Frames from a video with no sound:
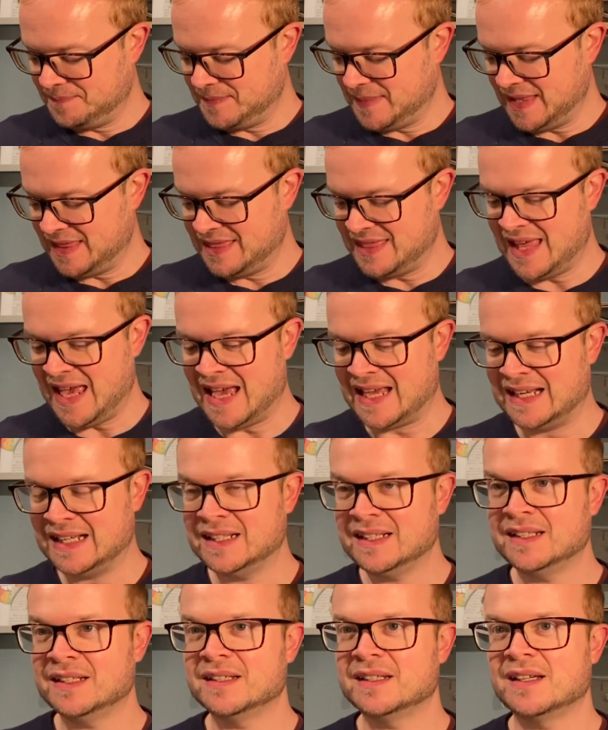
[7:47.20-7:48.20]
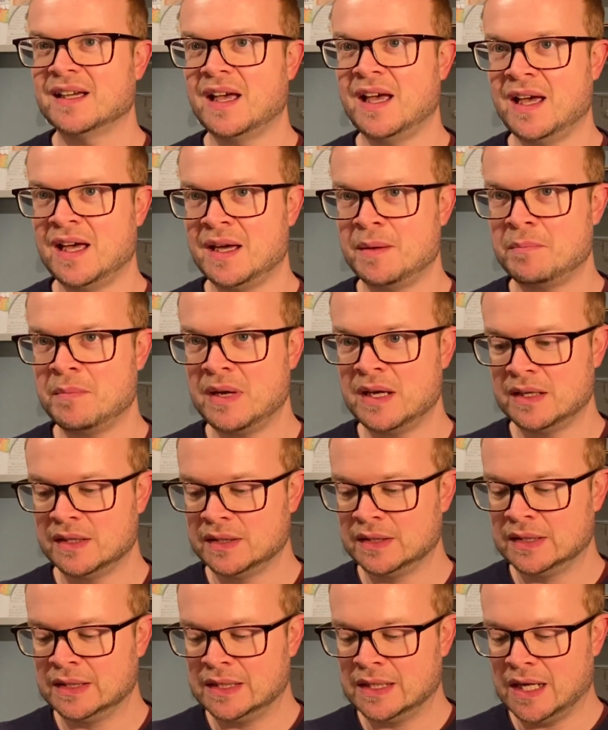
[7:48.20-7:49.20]
but then
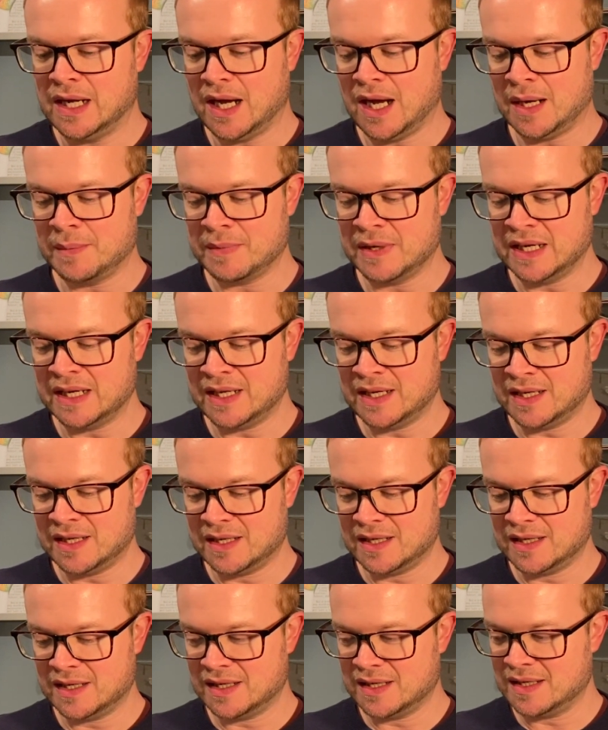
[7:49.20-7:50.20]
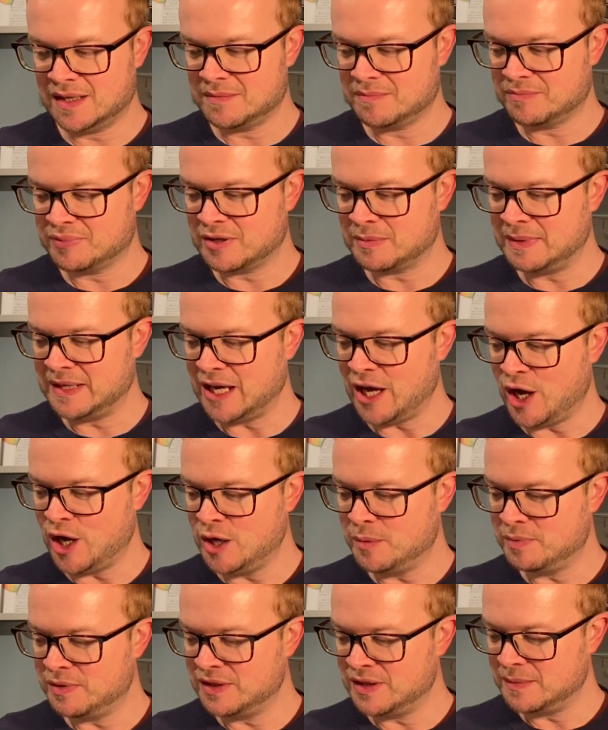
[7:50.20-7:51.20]
I'm going to probably
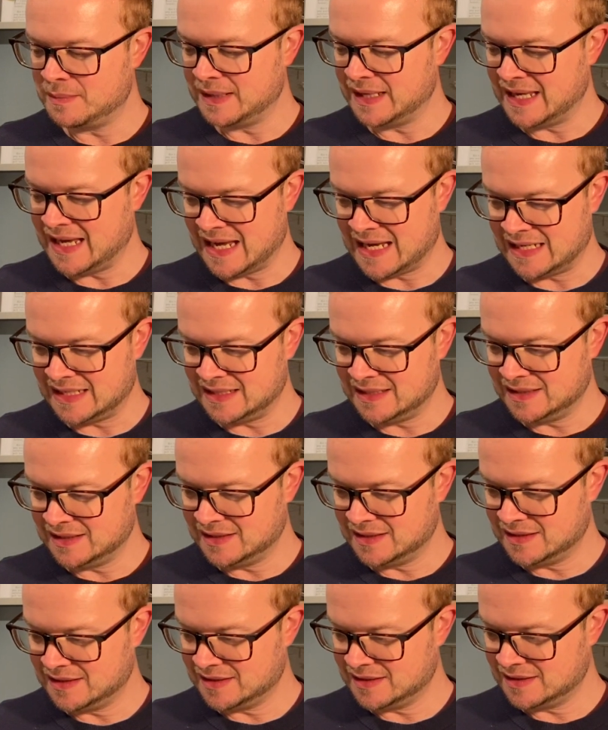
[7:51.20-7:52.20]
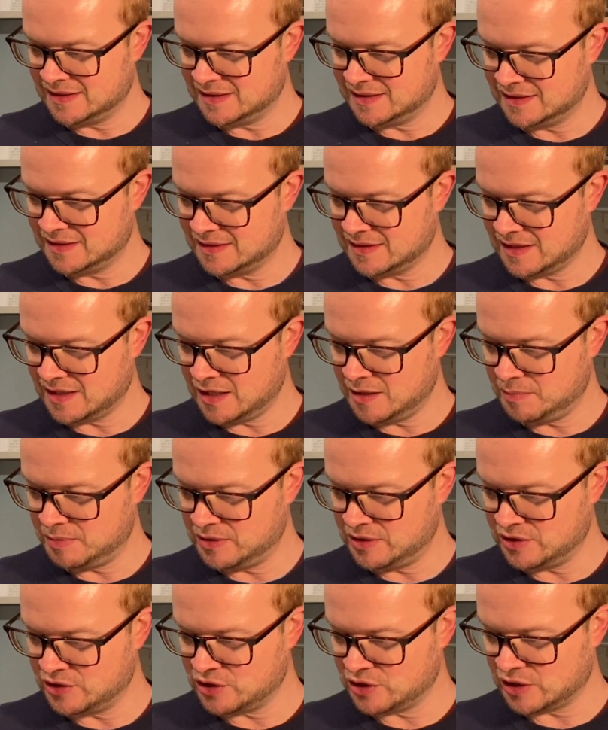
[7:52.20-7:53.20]
open them again,
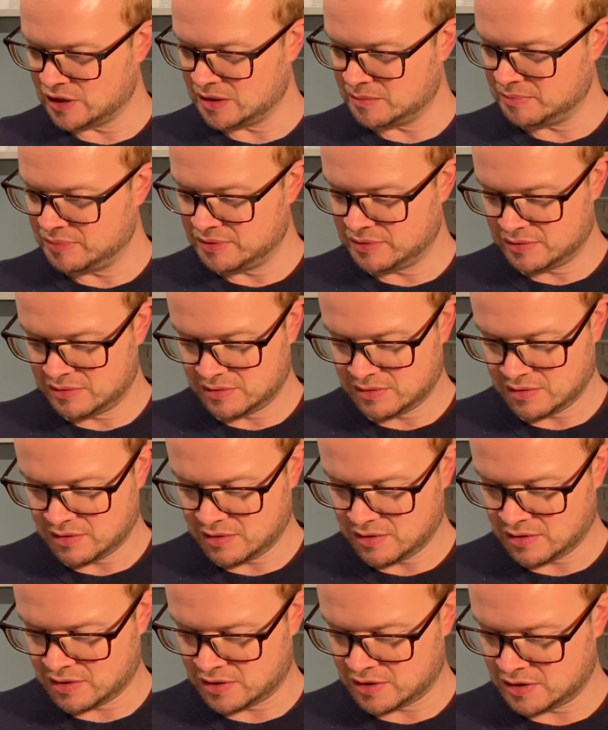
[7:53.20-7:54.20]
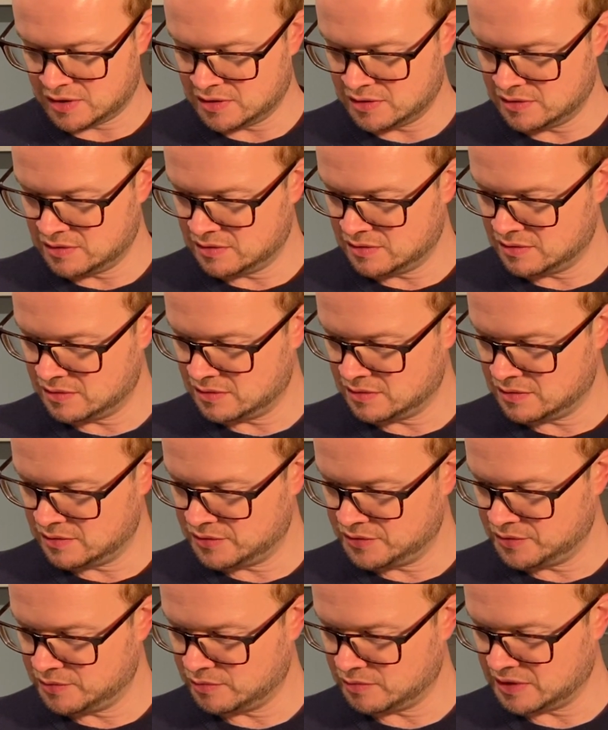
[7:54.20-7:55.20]
open the shop on,
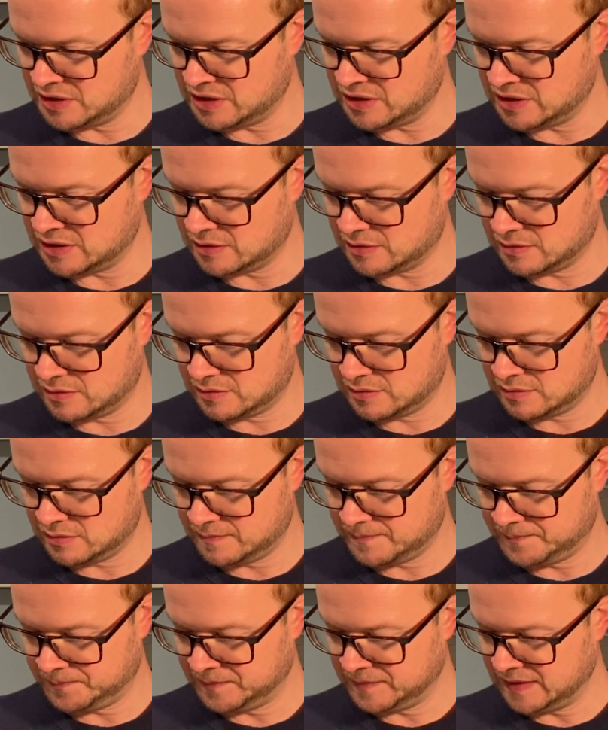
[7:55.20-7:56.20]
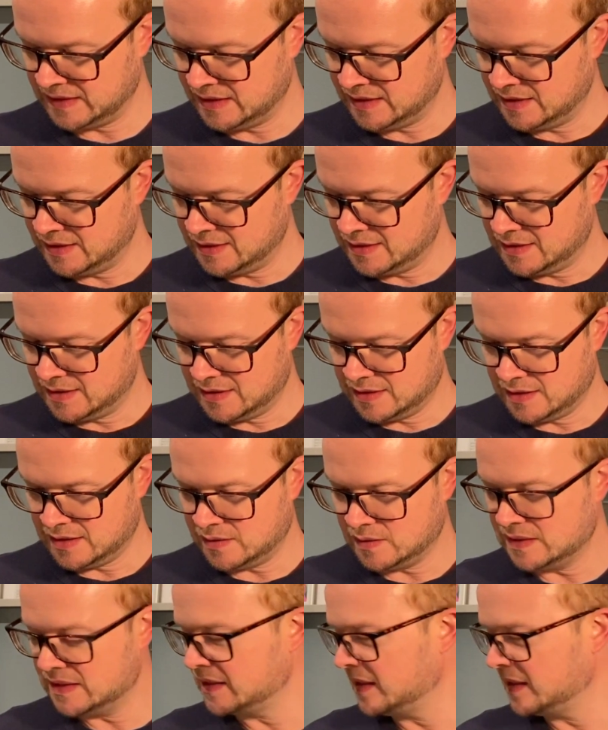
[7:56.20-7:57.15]
what am I doing? Oh,